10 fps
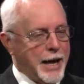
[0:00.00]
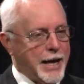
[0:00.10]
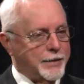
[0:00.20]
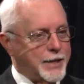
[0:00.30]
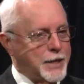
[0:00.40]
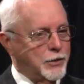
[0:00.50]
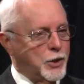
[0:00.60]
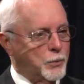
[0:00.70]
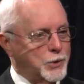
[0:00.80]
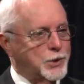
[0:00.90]
And then
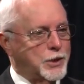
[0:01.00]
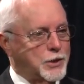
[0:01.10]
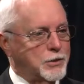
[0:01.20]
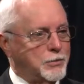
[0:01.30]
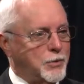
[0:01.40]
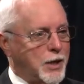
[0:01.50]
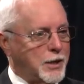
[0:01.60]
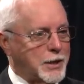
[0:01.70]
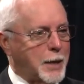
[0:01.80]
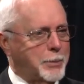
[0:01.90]
there was the
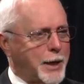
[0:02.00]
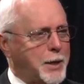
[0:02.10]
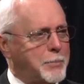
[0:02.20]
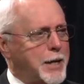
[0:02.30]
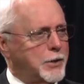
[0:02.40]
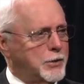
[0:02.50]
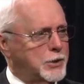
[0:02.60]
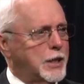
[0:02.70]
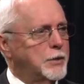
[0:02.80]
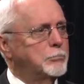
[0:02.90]
company commander
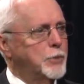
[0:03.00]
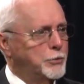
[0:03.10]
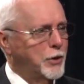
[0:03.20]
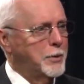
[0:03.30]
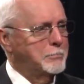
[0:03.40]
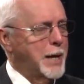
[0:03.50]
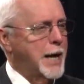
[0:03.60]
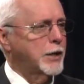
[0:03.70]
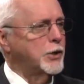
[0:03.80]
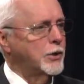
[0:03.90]
saying, move on
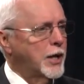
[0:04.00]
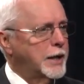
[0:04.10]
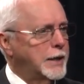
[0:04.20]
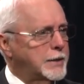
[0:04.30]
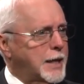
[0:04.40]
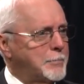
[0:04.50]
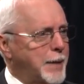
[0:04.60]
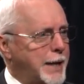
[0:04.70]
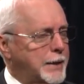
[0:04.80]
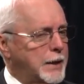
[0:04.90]
back, you're not hit that
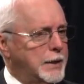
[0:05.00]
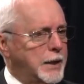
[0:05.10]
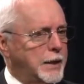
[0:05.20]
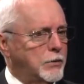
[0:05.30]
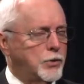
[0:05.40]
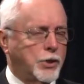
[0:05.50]
badly. And